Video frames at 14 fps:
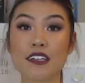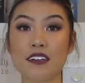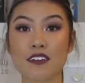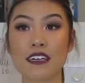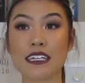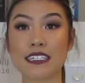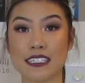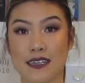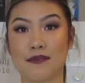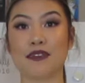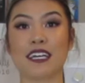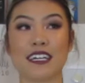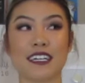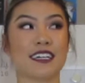a little
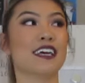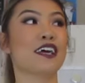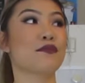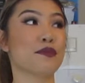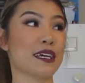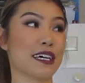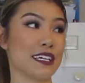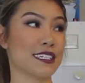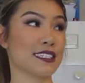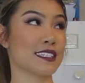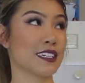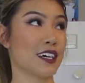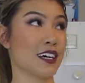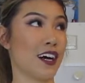intimidated because
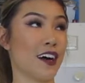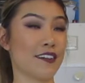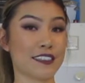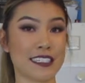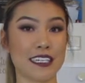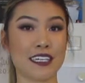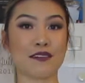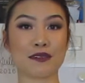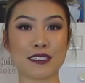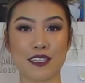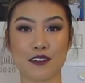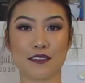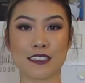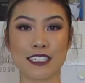obviously
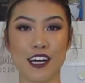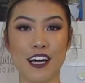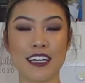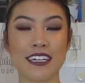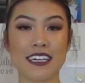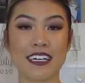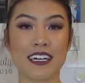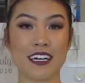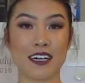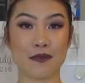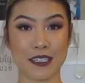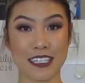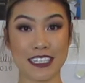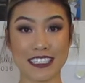risotto is not a
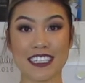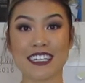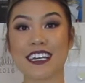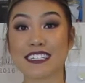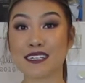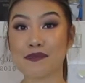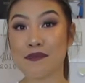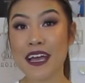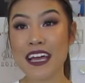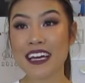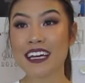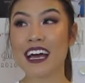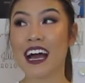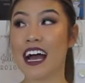really easy thing to
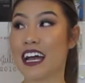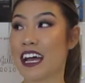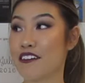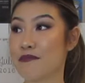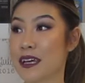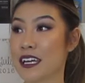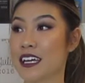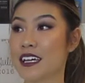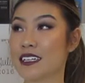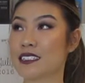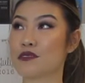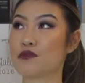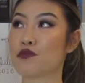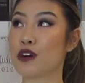make. I have made it
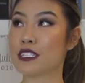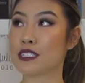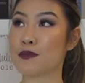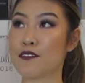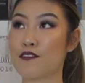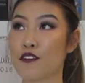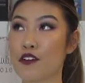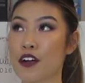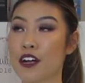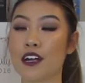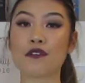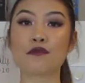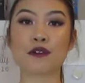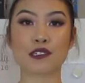once
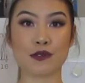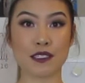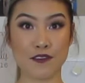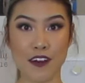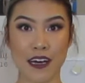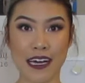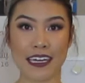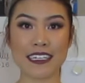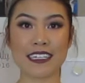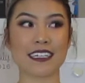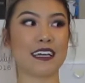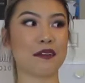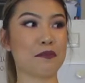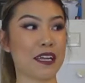before, which was fine,
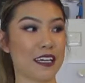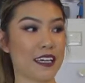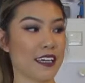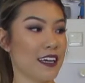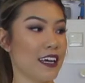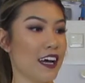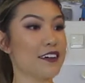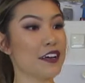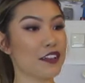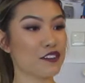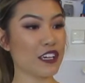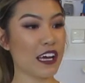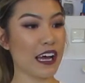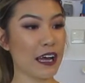and then I made it
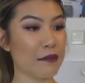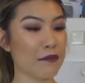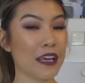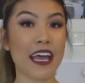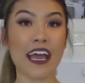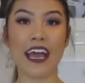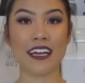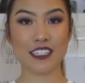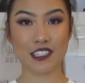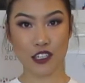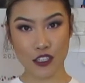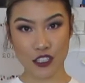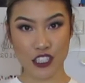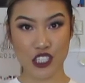another time and it
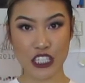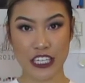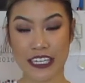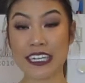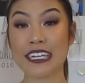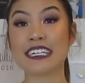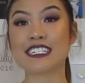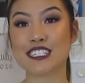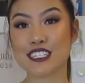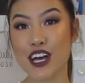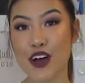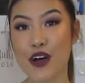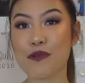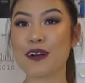turned to shit.
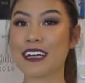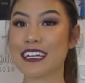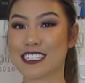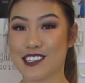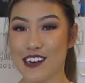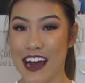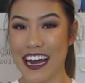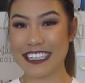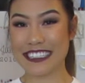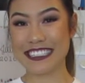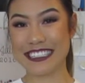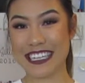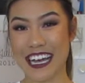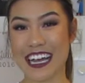So we're gonna try
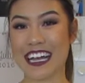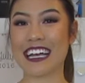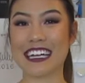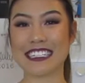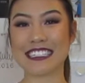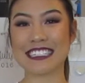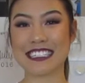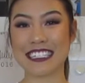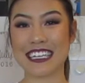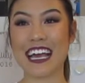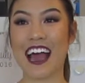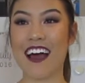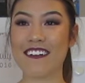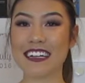it today and
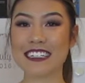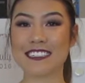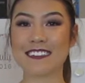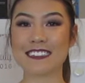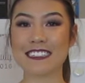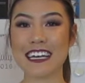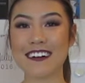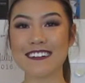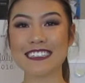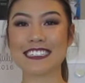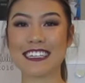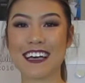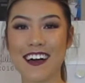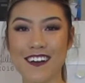see how it turns out,
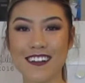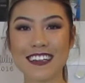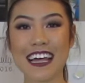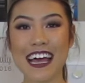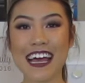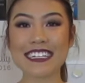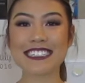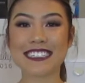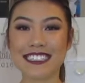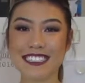so let's